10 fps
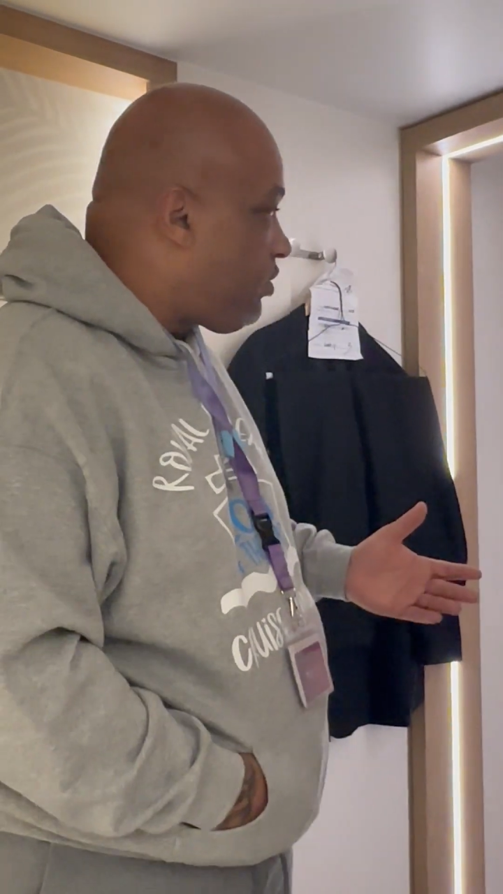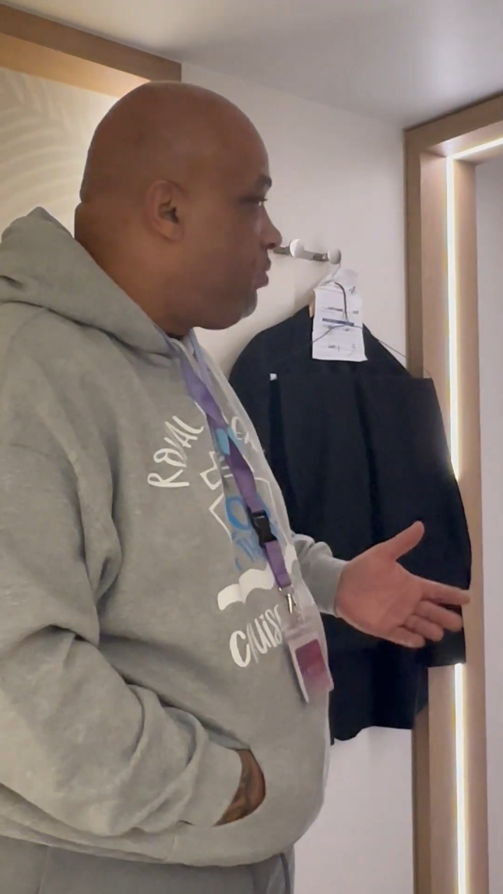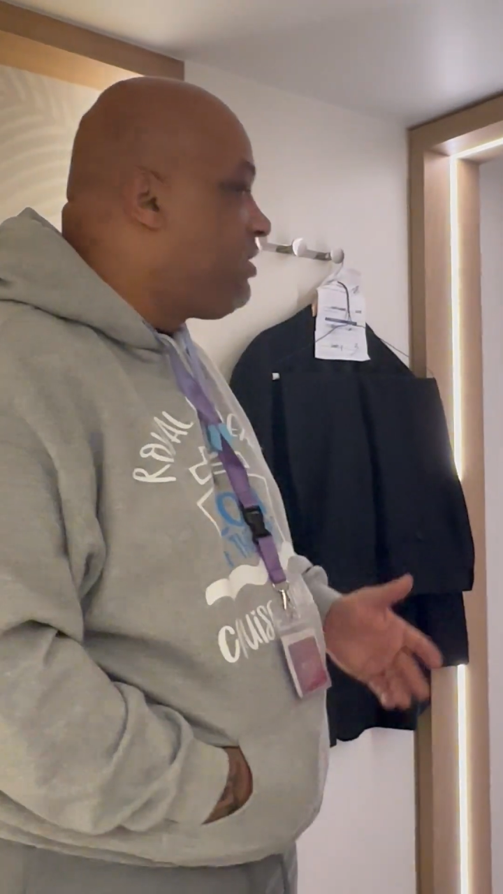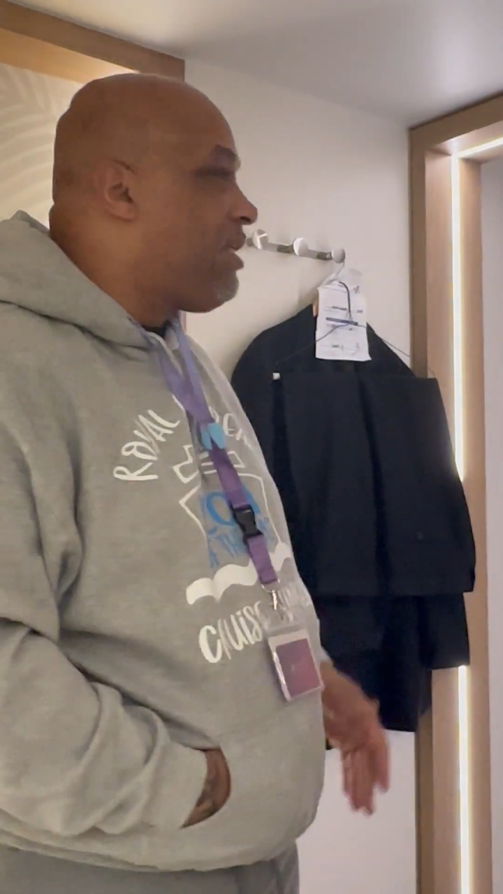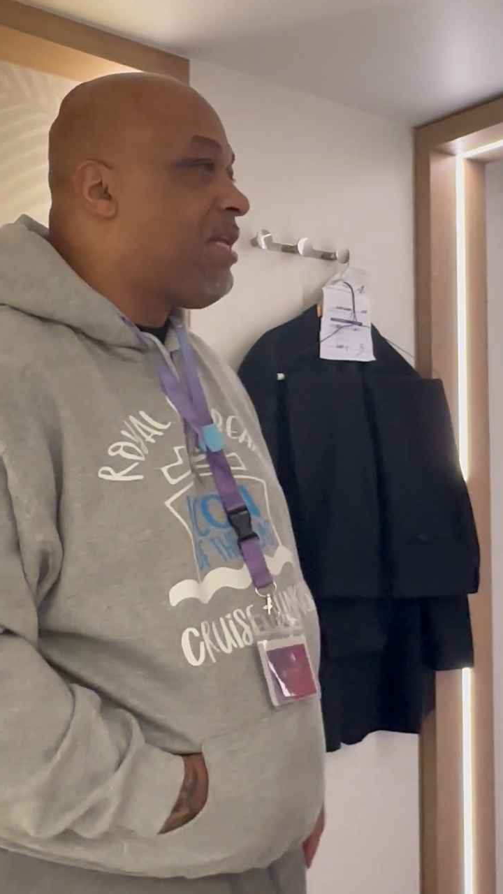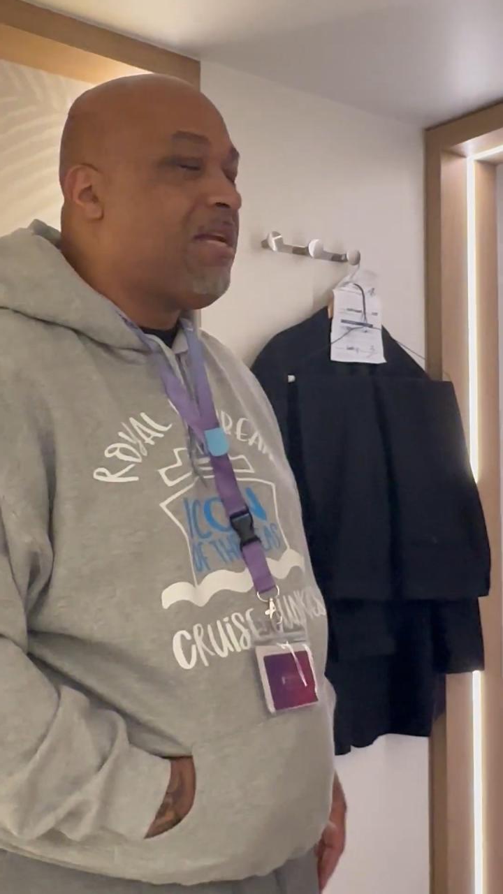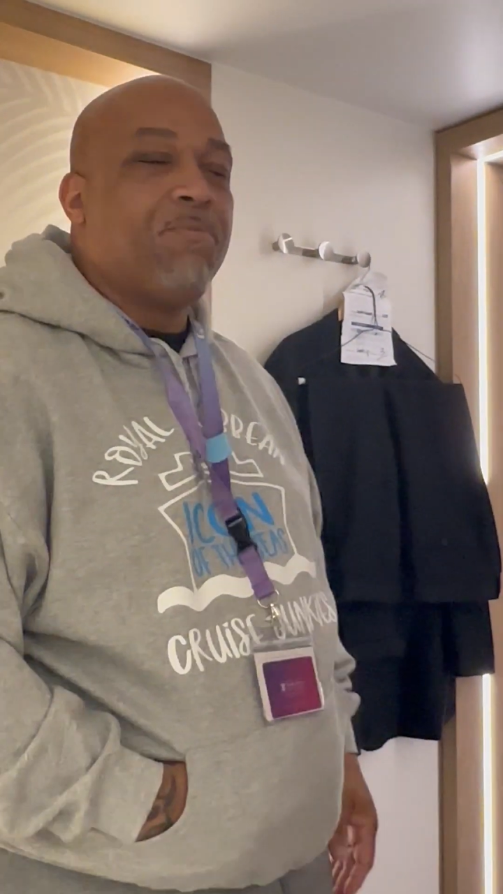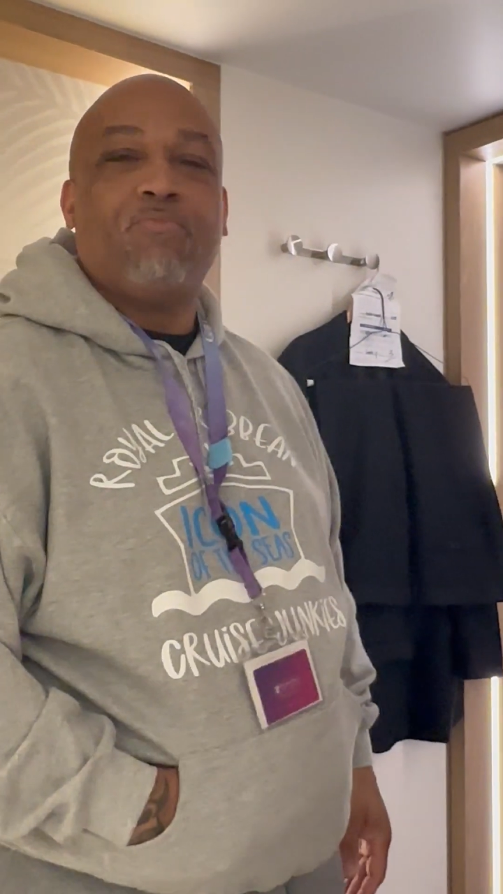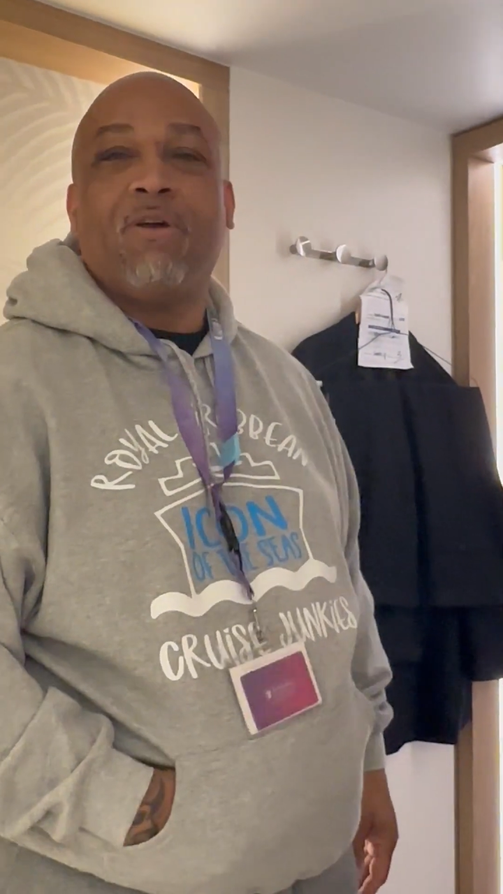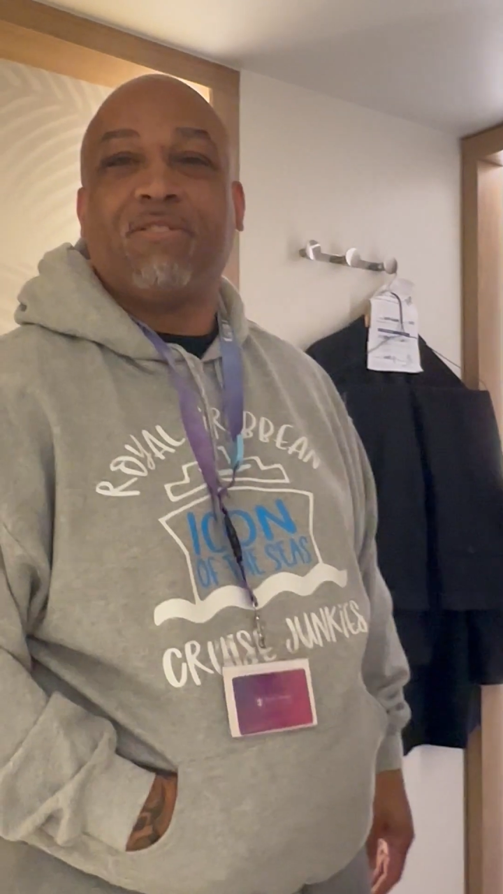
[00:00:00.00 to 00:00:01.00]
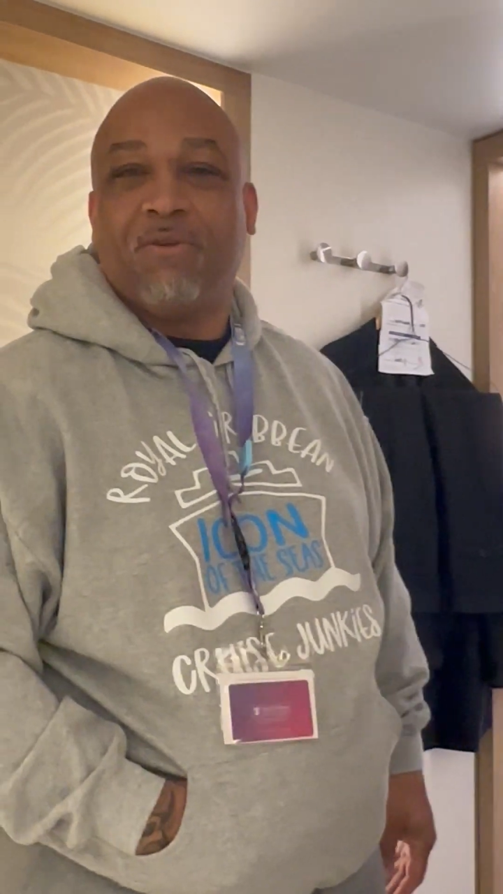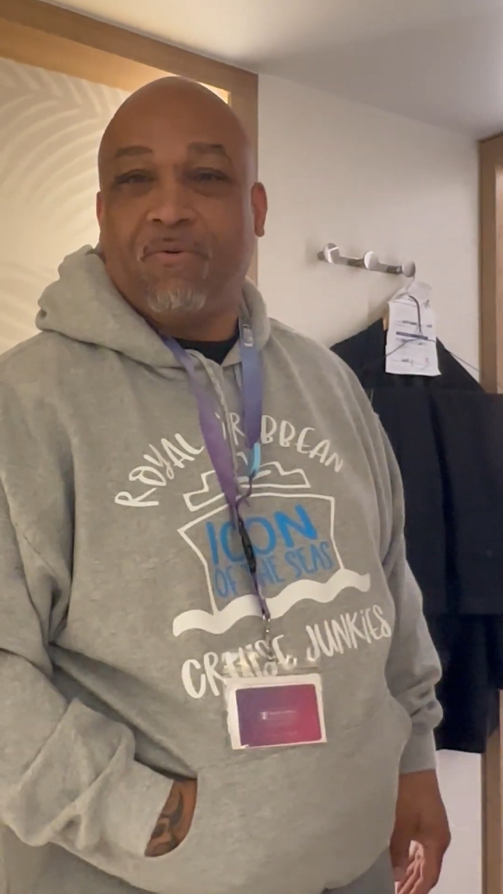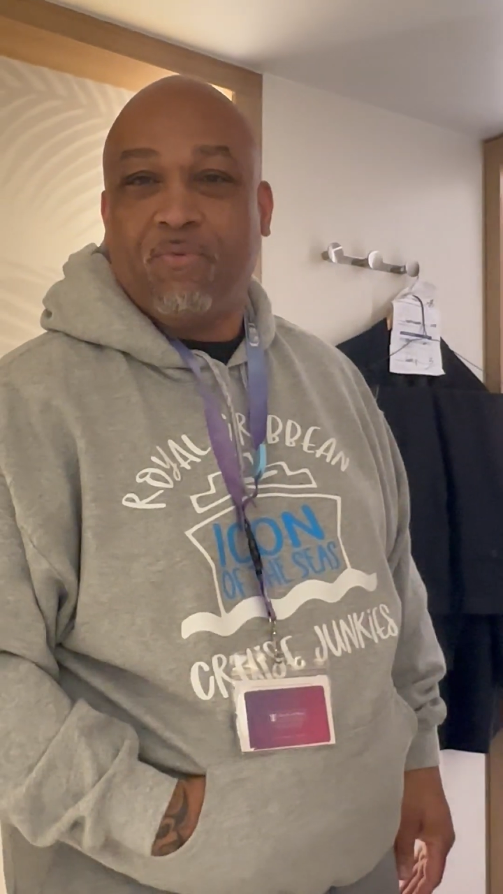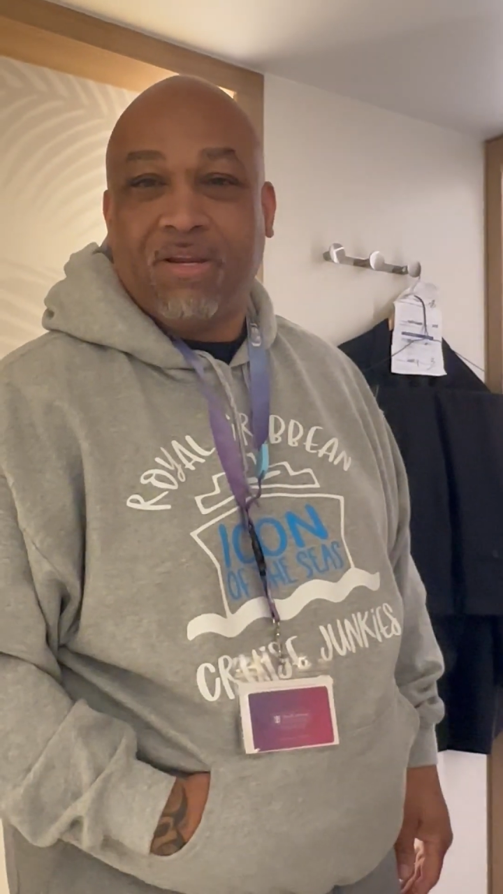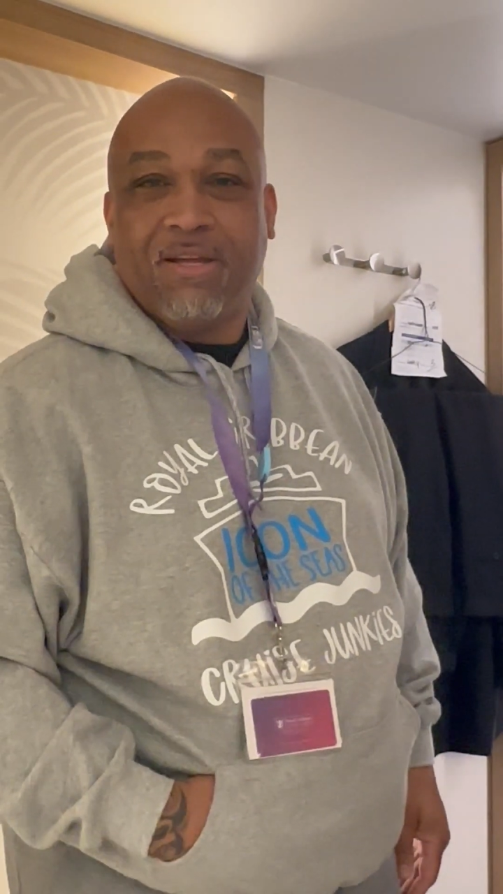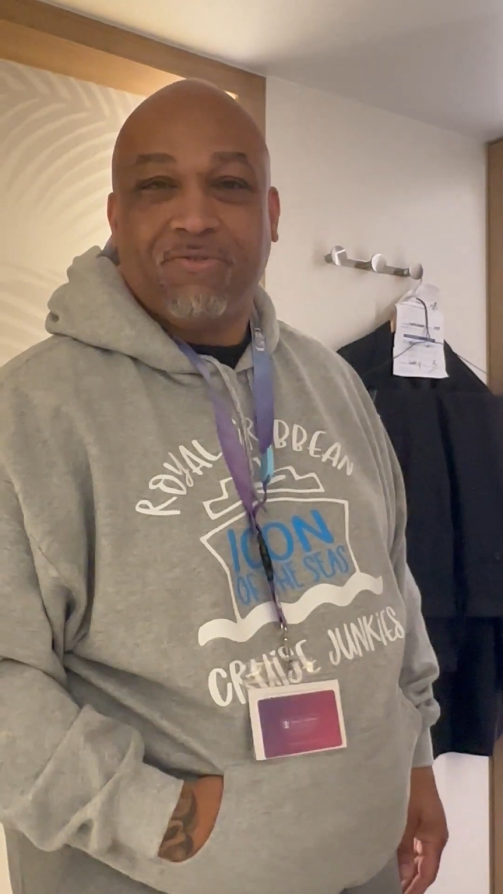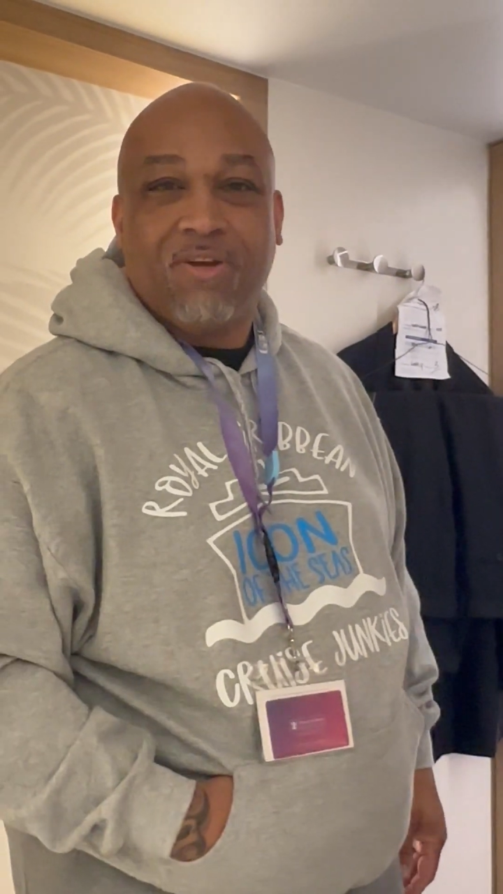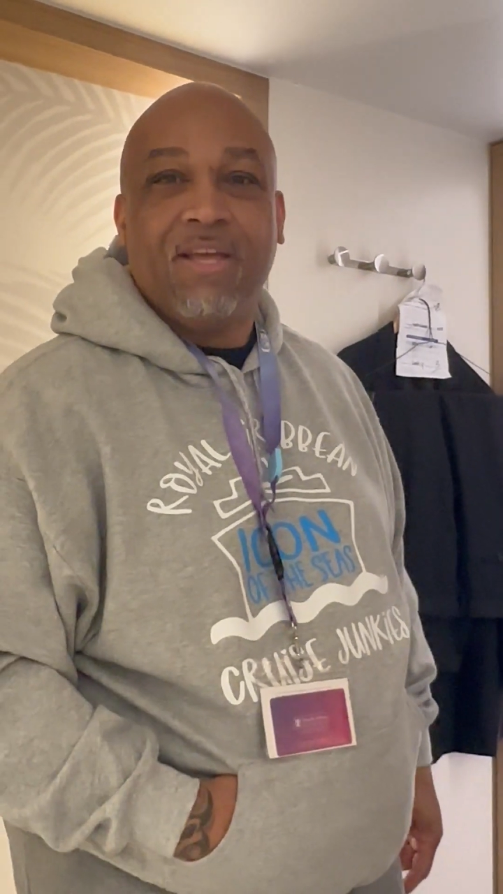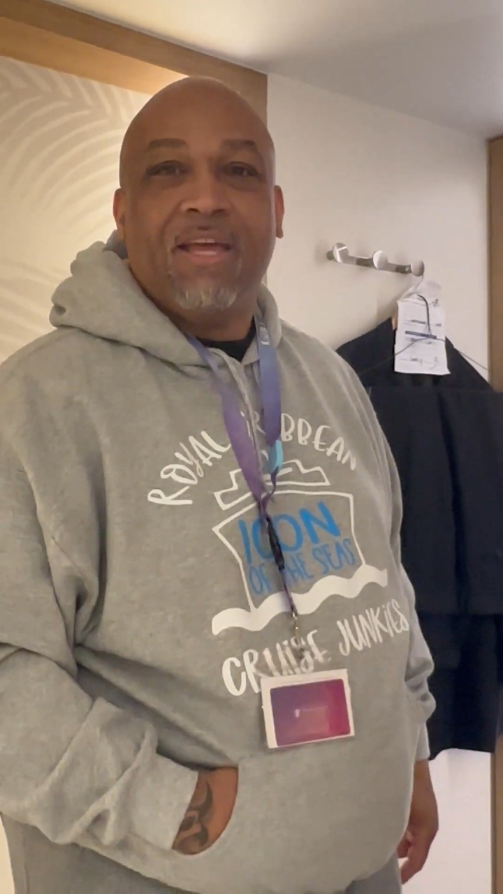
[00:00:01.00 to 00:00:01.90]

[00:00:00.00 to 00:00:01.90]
said I get a press when I get there.